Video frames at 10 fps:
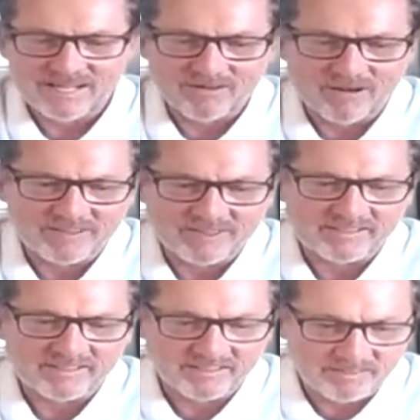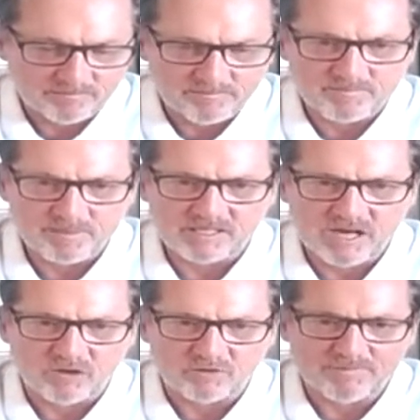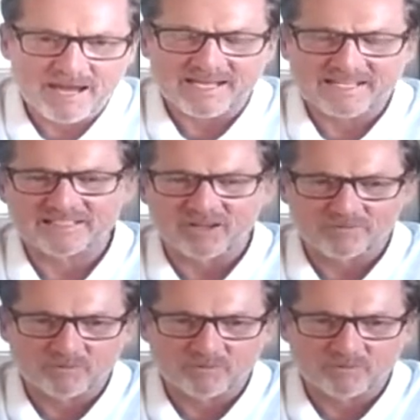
So I think that the gold market,